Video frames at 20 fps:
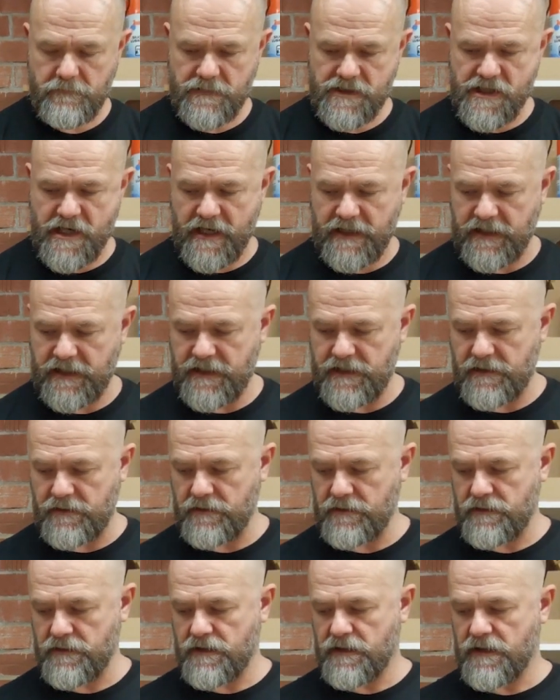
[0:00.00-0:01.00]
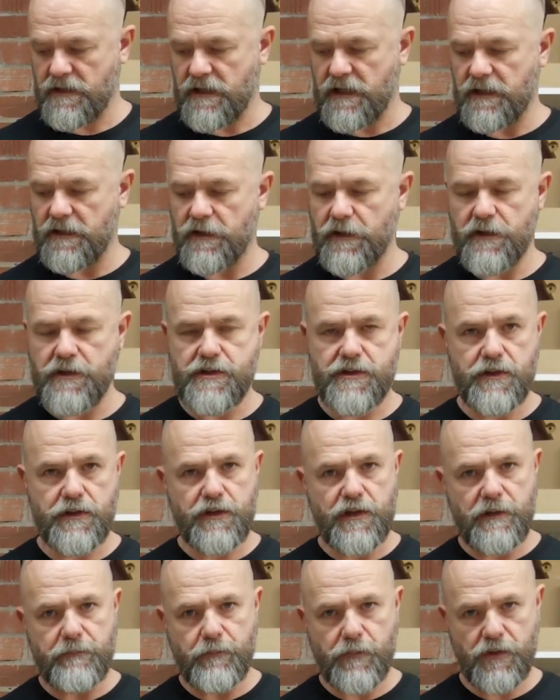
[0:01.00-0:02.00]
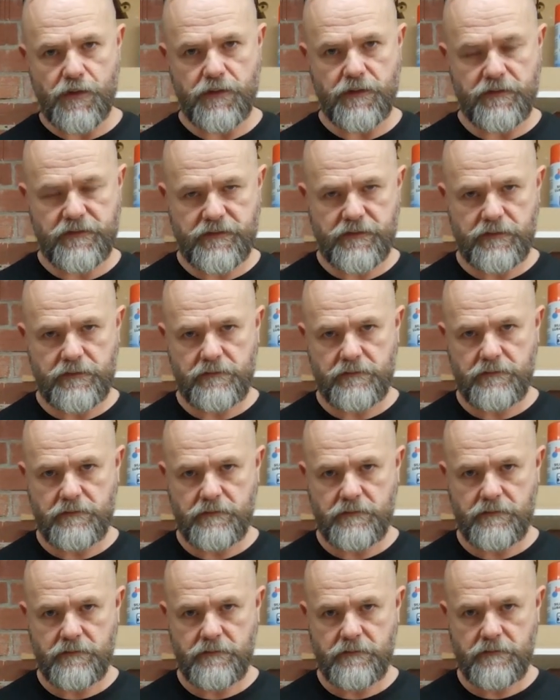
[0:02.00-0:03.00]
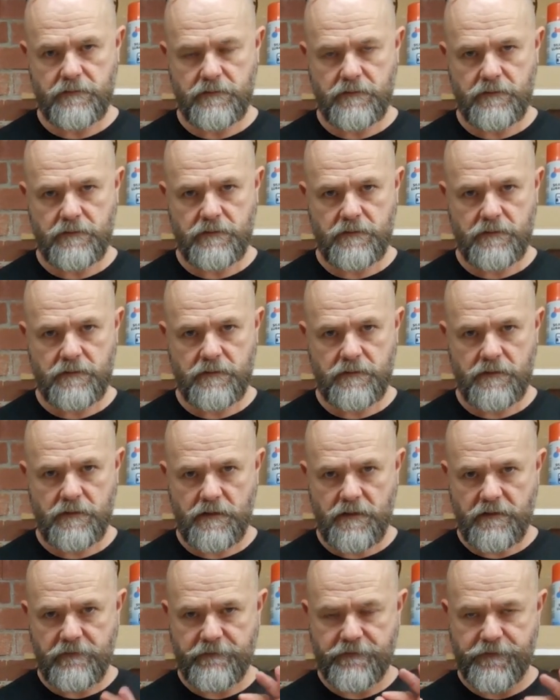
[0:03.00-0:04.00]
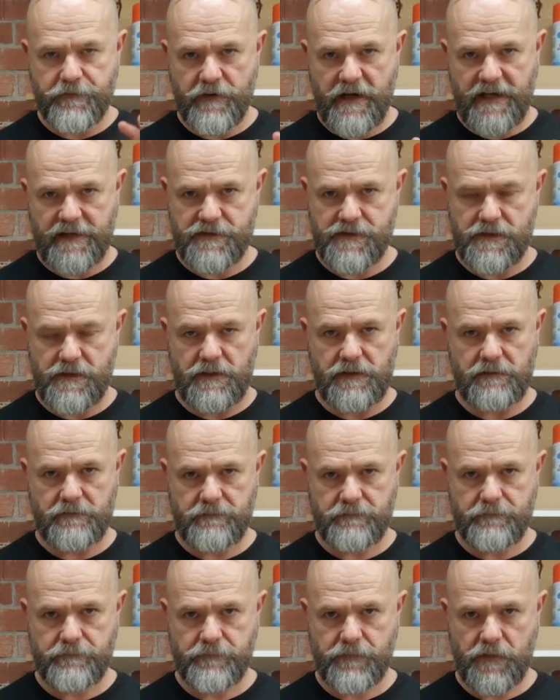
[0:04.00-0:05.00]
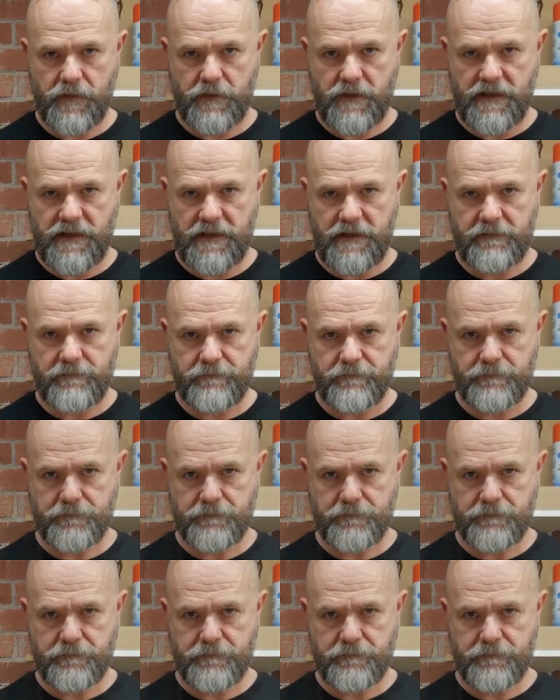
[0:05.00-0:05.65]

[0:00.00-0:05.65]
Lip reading: check-in allows you to move fractional. Okay,